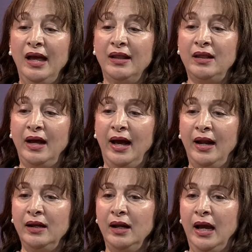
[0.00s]

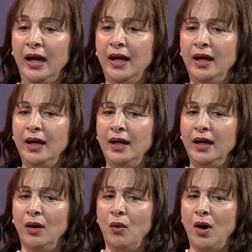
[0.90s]
that
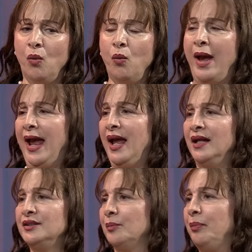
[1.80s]
a, a way
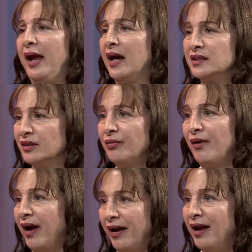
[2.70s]
to
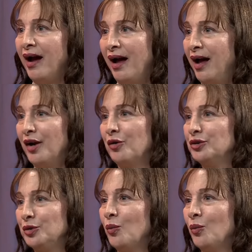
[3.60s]
pacify God or to